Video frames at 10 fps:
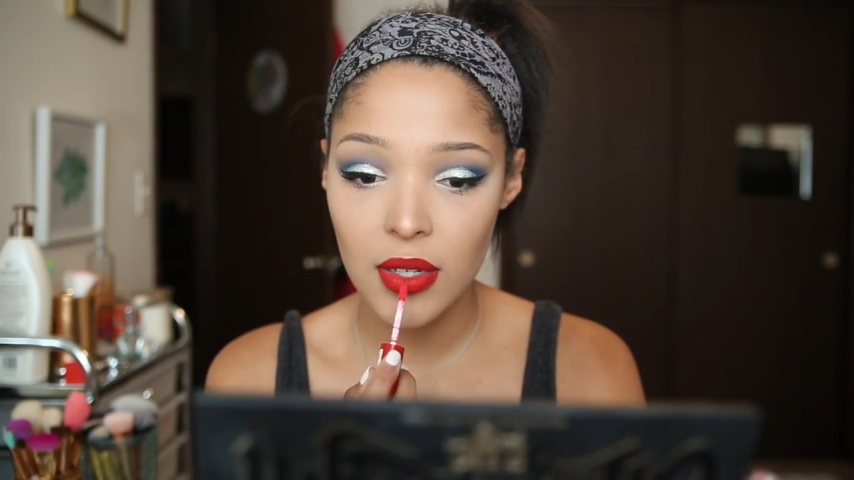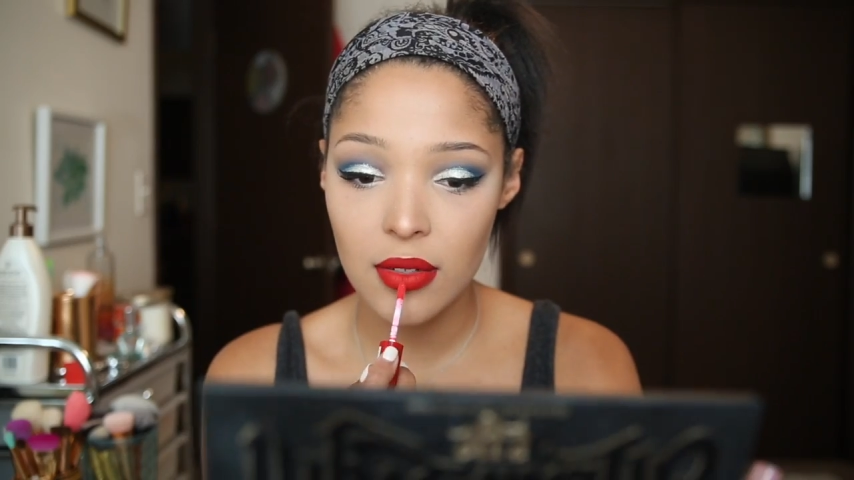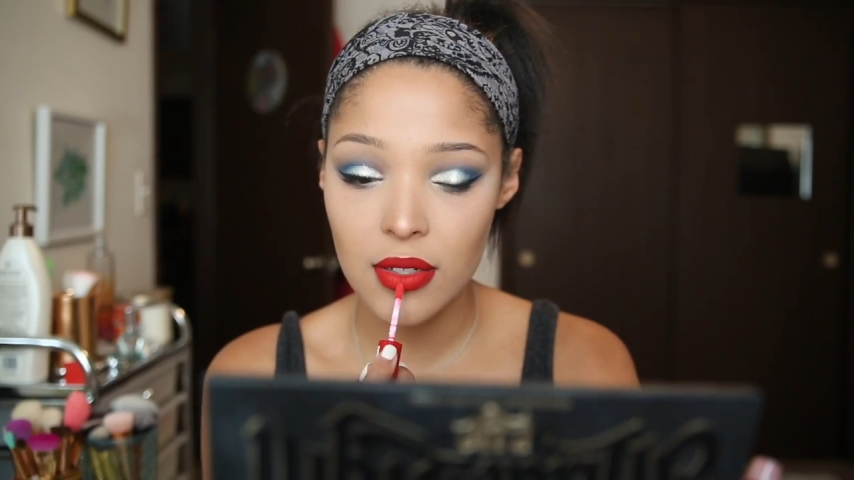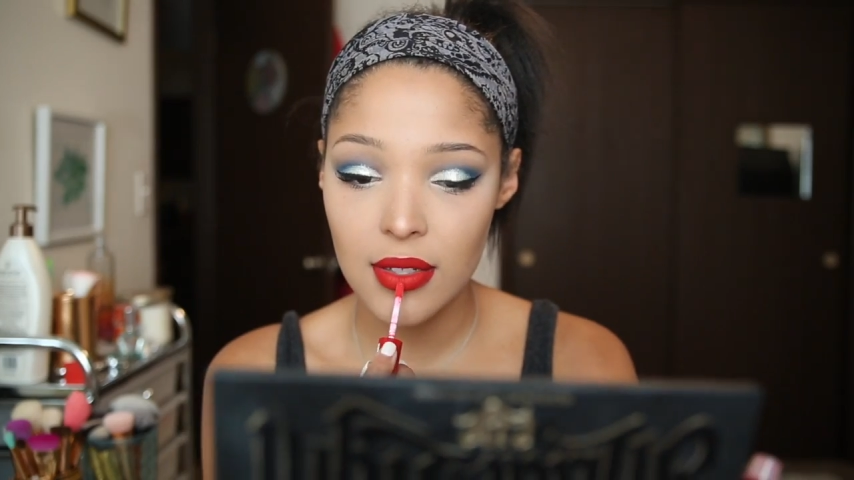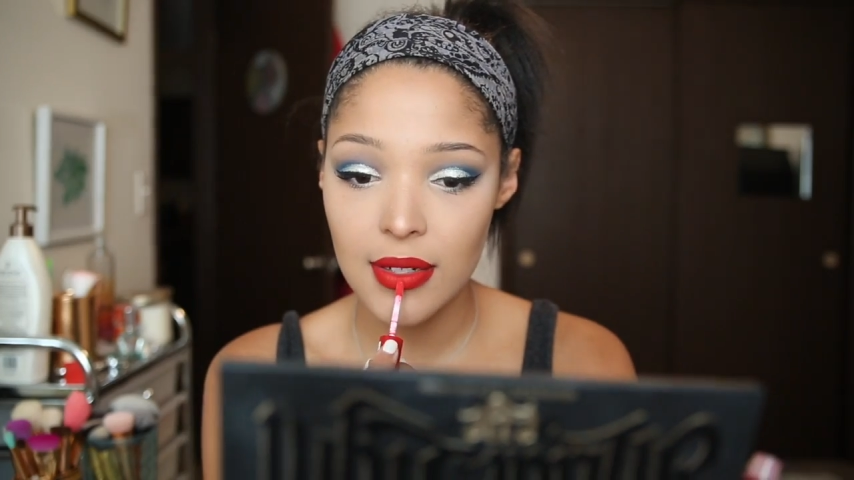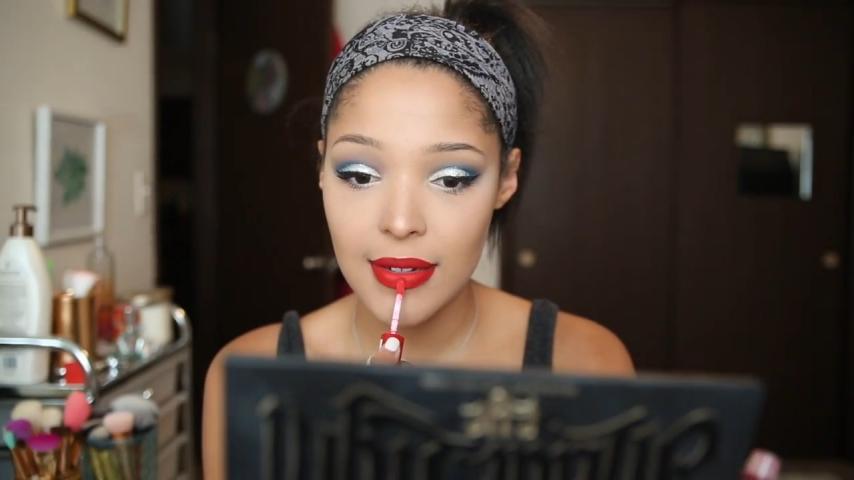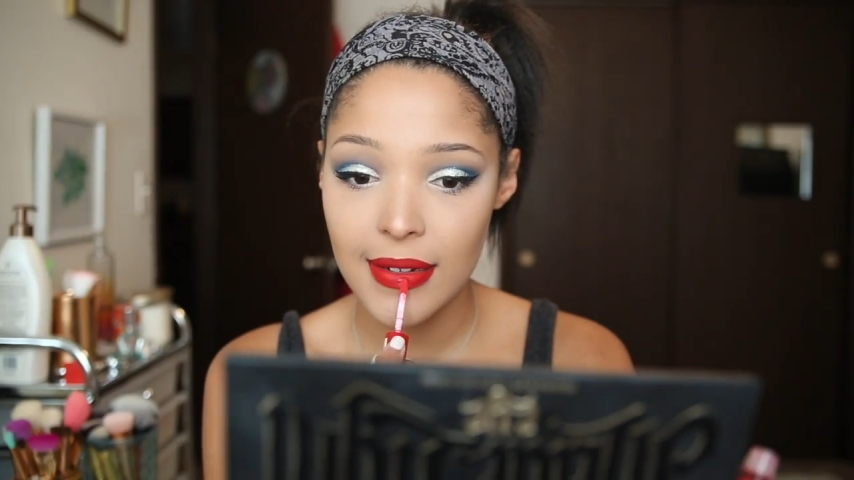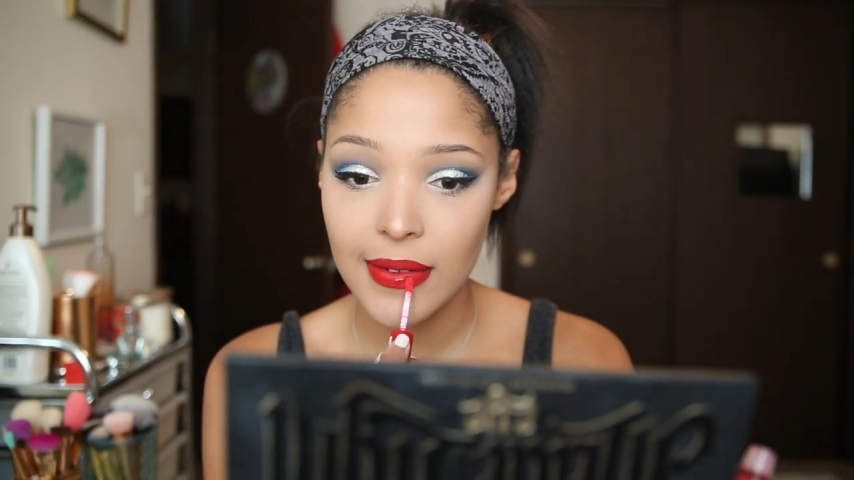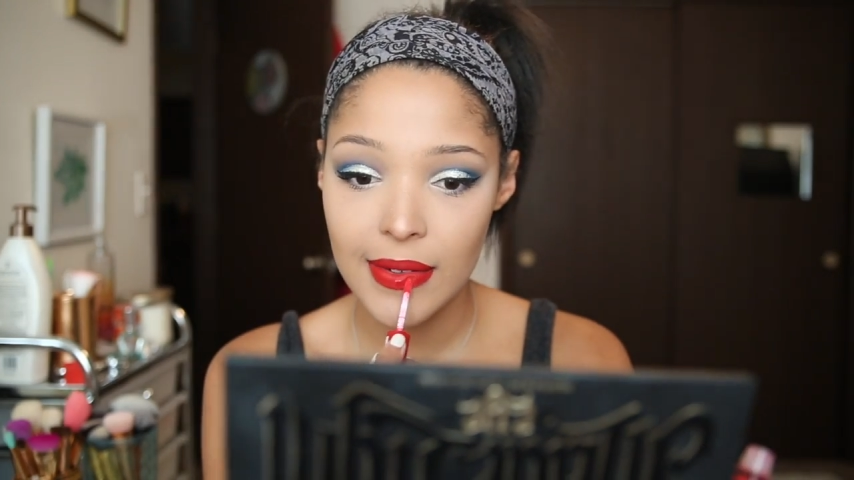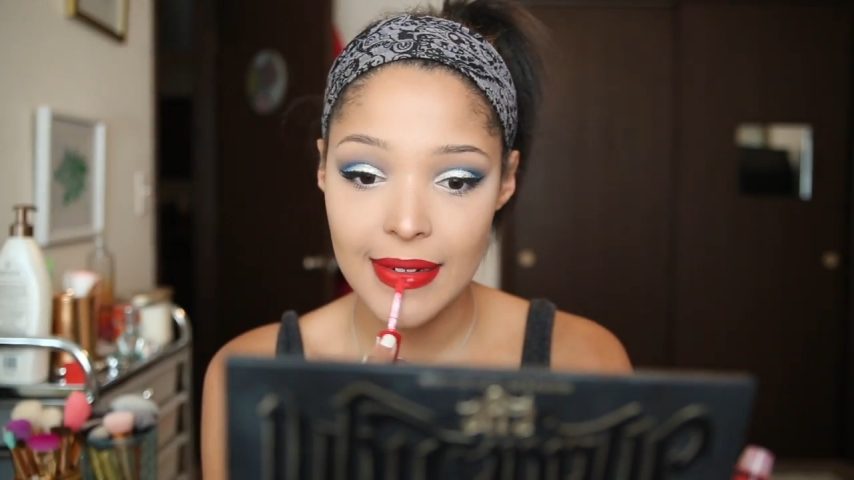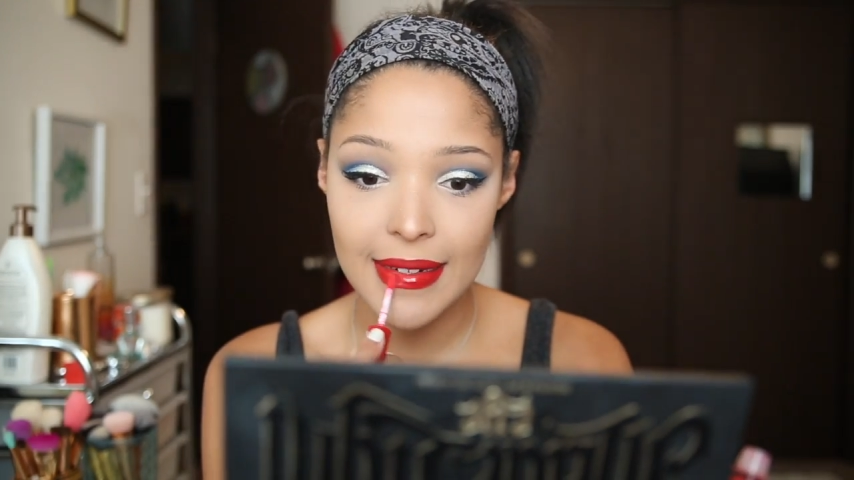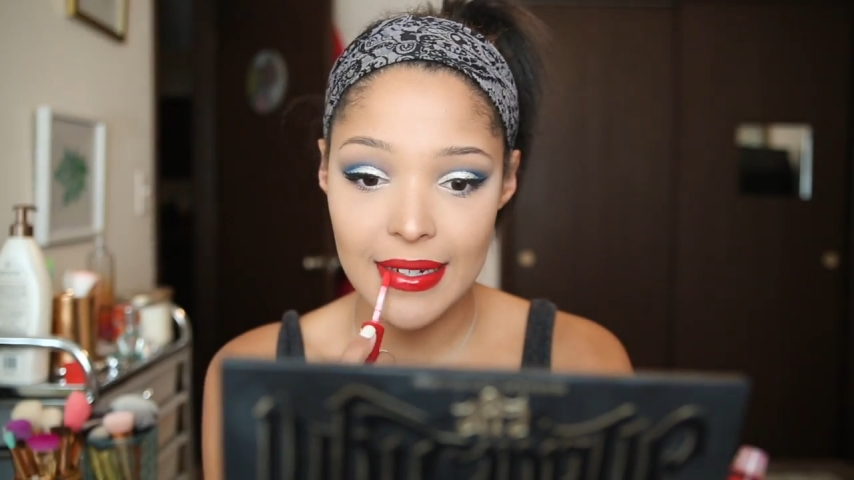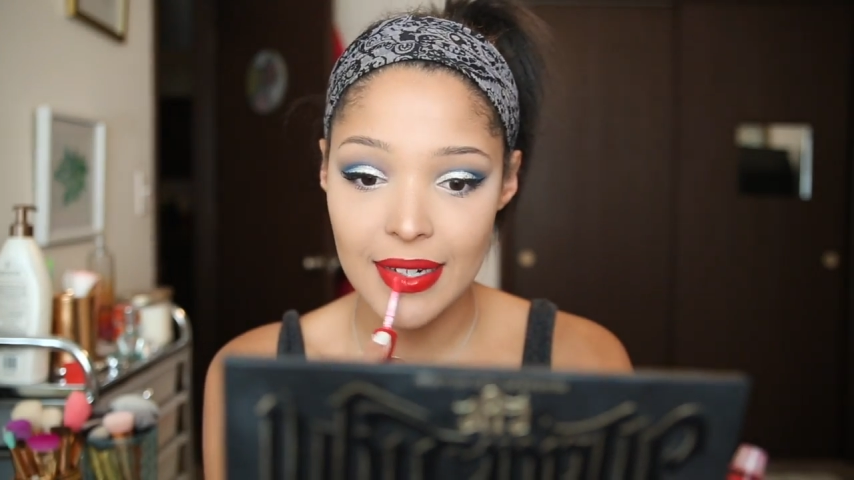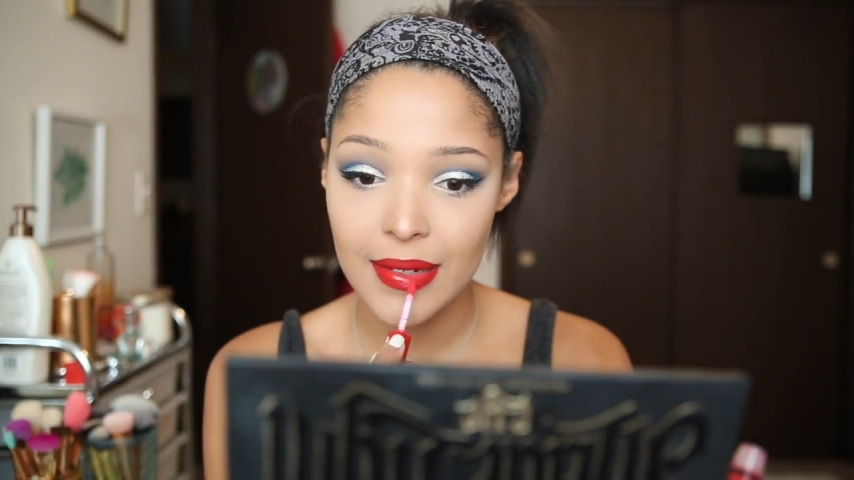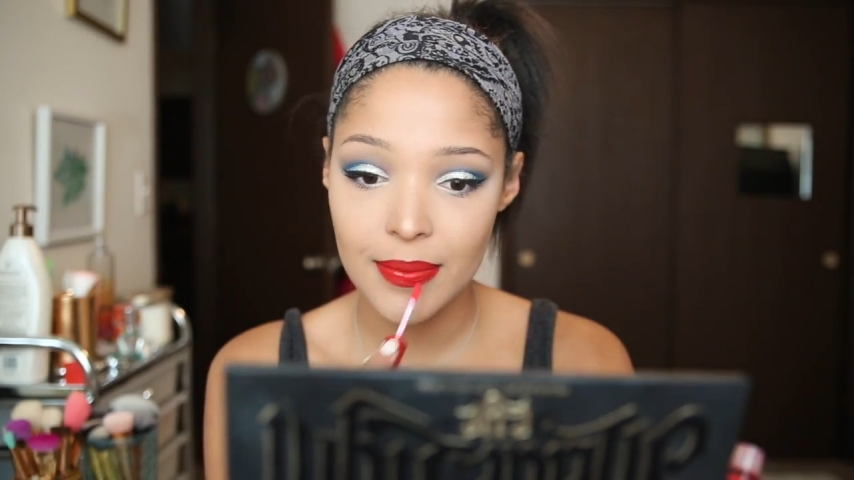but I'm just going to go on
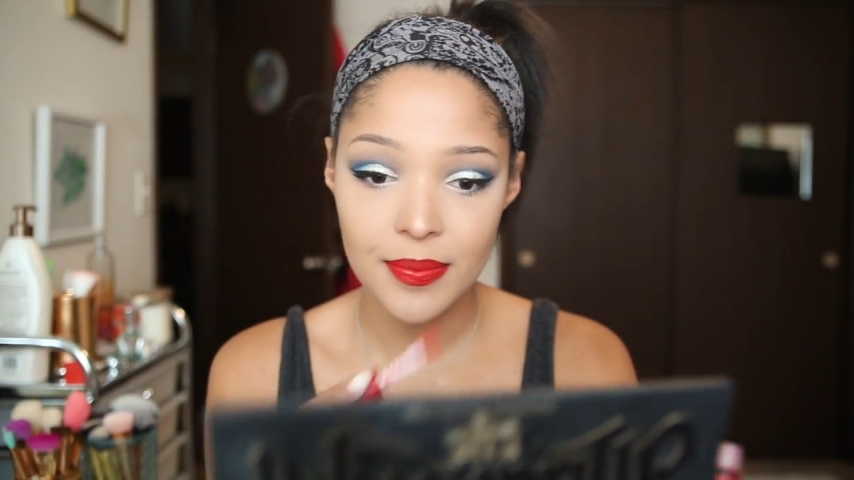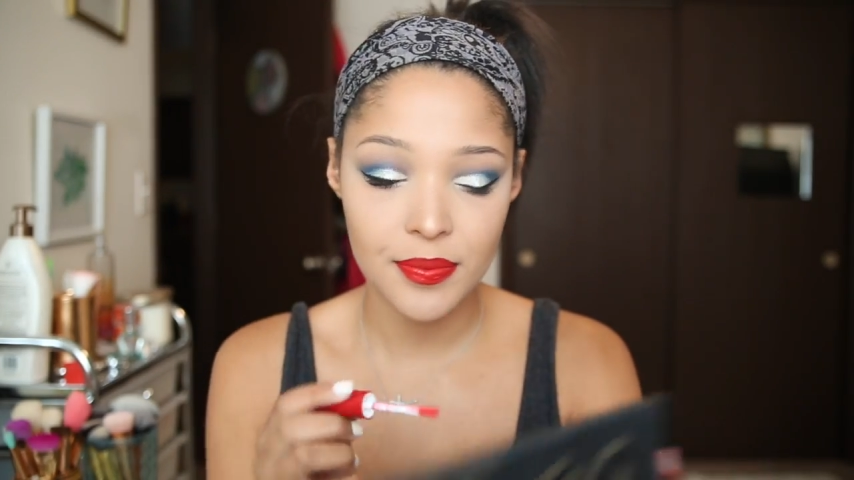top.